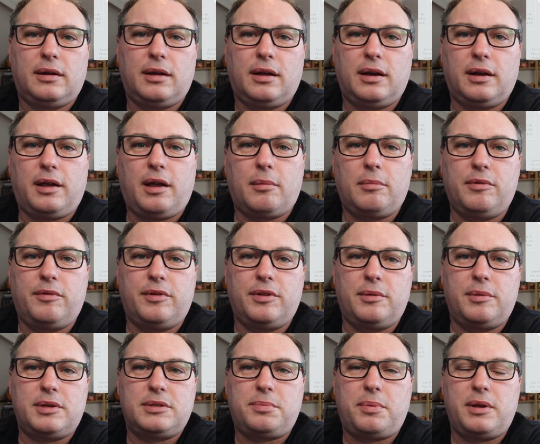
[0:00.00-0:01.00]
and a couple of
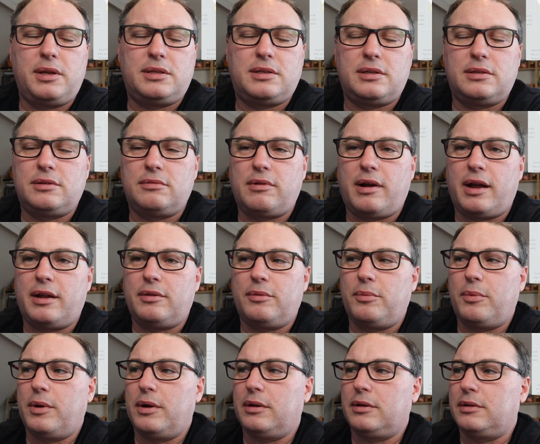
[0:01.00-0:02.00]
other bits pieces around the
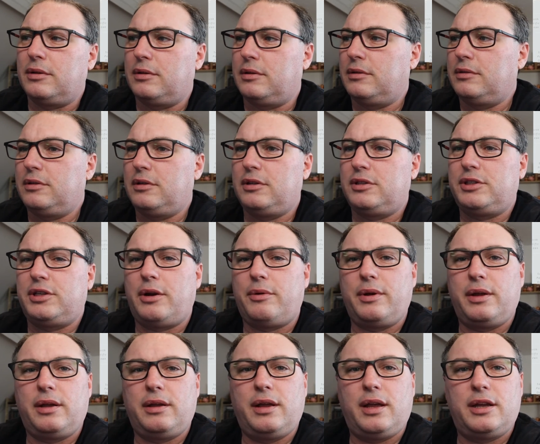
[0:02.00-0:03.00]
world are
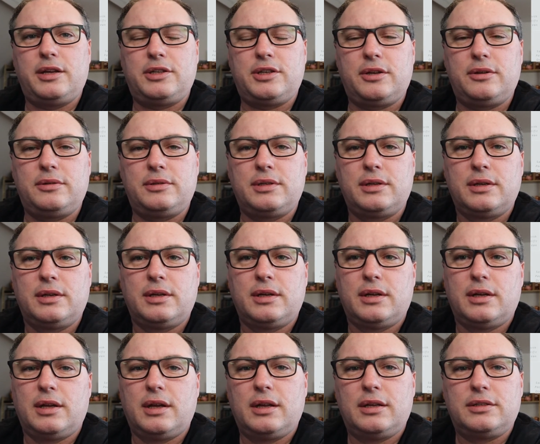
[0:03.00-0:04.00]
showing issues.
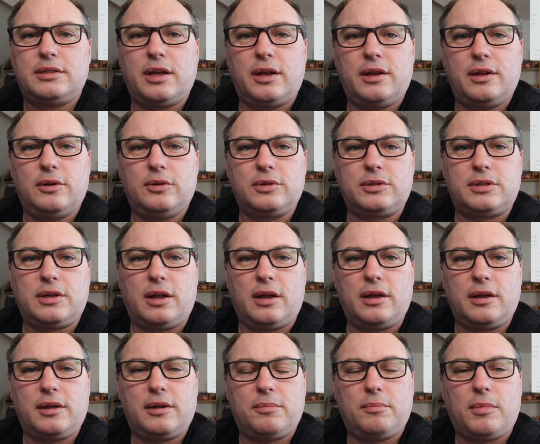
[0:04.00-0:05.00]
So it looks
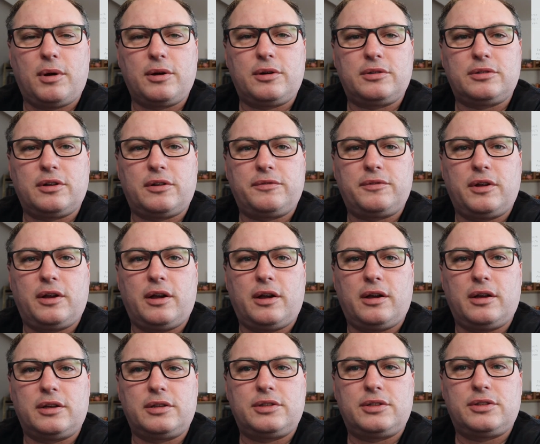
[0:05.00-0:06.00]
like Microsoft
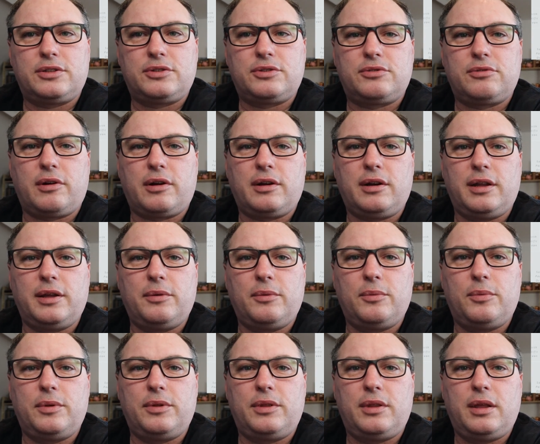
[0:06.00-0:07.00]
are
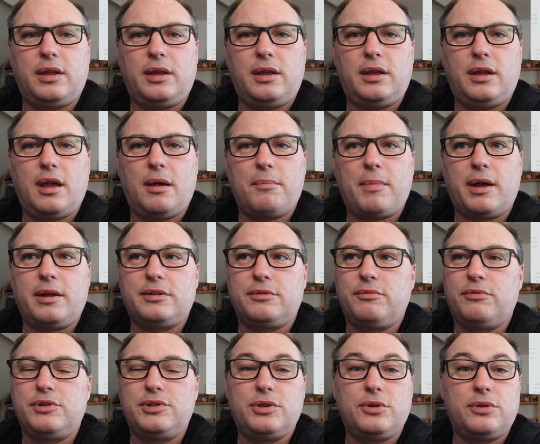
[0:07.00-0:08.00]
struggling with the amount
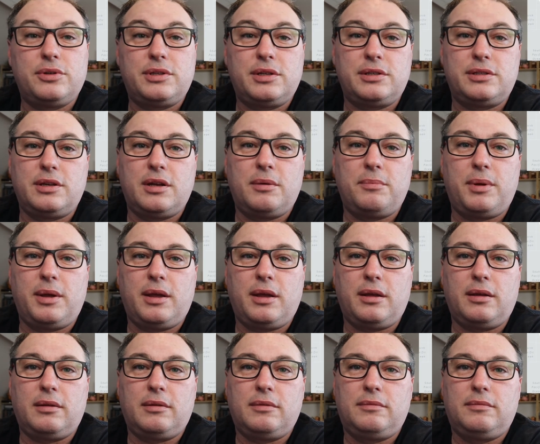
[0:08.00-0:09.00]
of resources that are
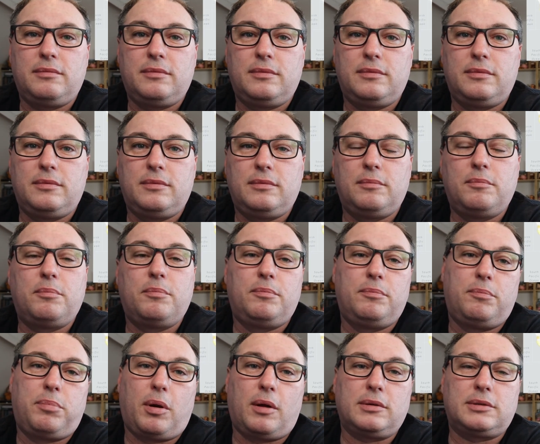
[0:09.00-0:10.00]
being
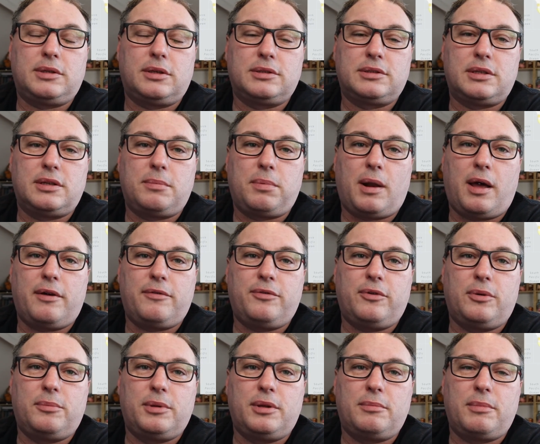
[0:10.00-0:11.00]
plonked onto the
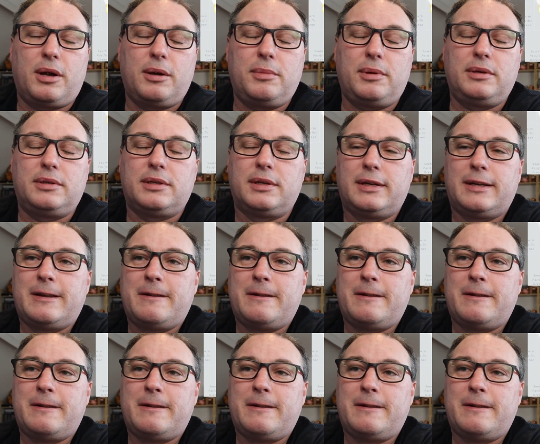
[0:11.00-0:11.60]
platform at the moment.